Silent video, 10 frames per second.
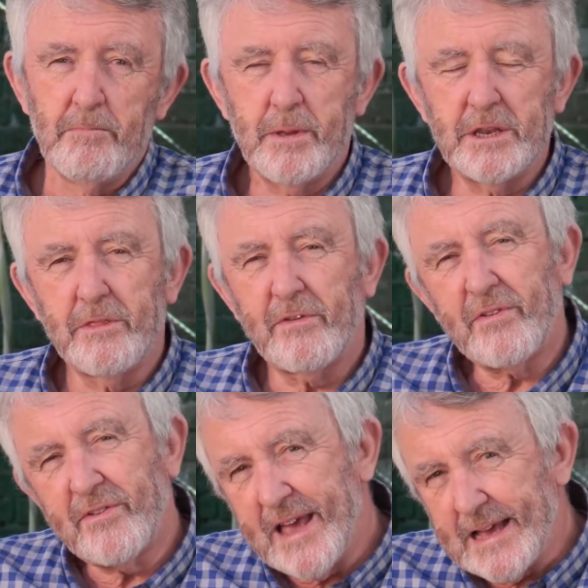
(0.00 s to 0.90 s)
But in the
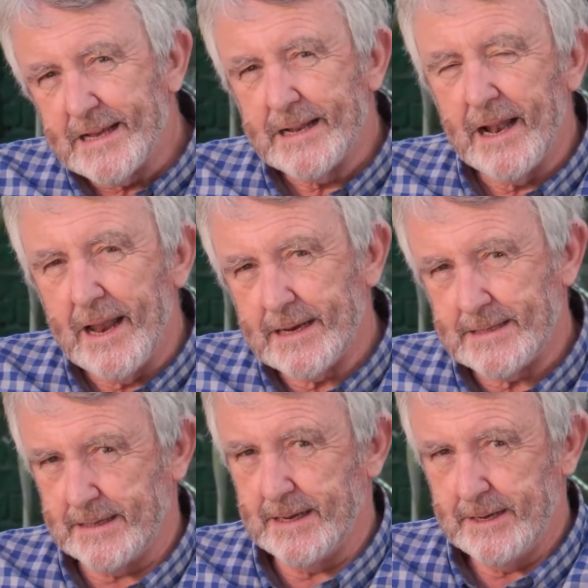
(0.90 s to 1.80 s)
second
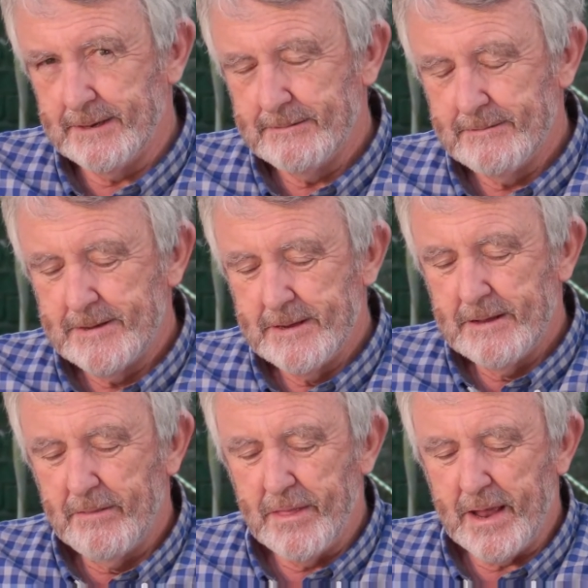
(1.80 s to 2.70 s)
letter
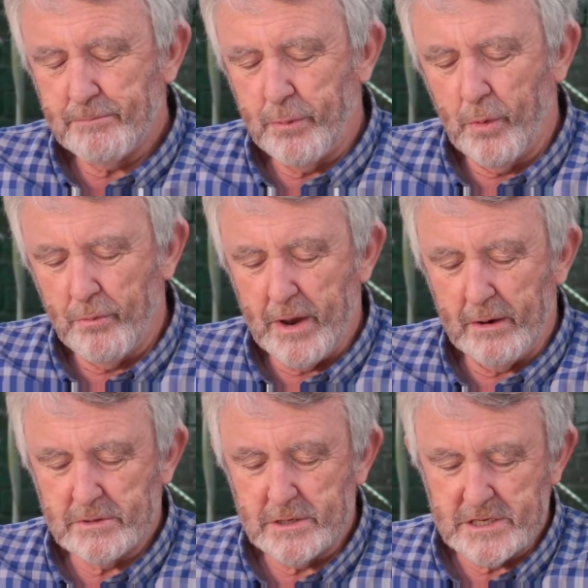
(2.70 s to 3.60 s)
that Paul
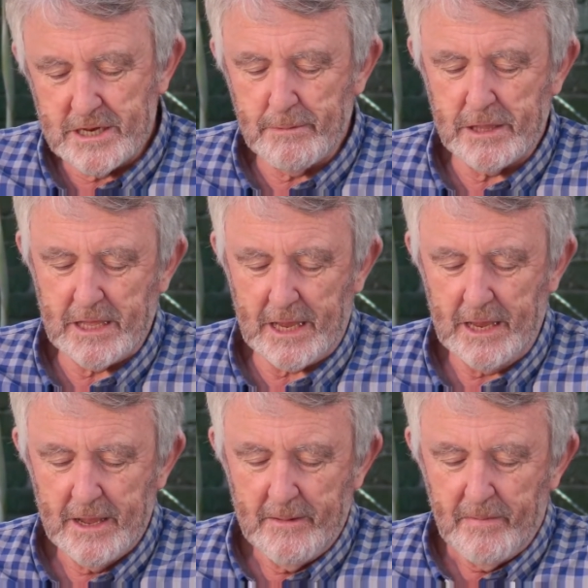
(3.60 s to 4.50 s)
wrote to Timothy,
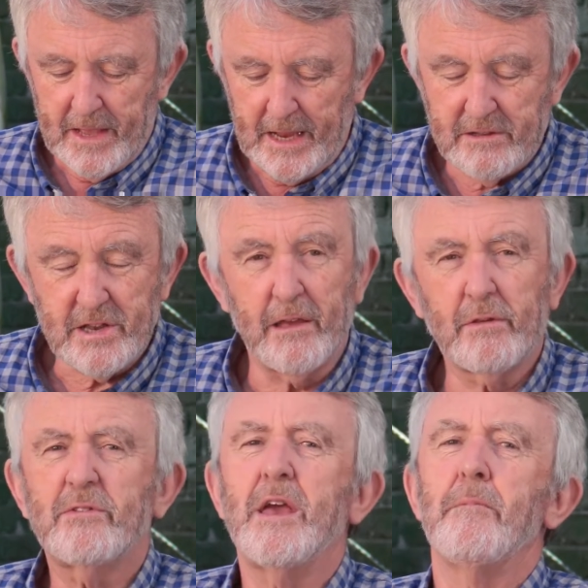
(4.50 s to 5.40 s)
he
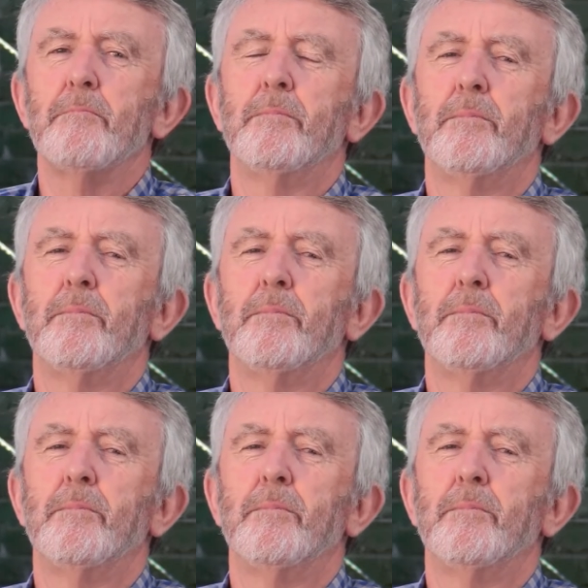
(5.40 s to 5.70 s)
tells him,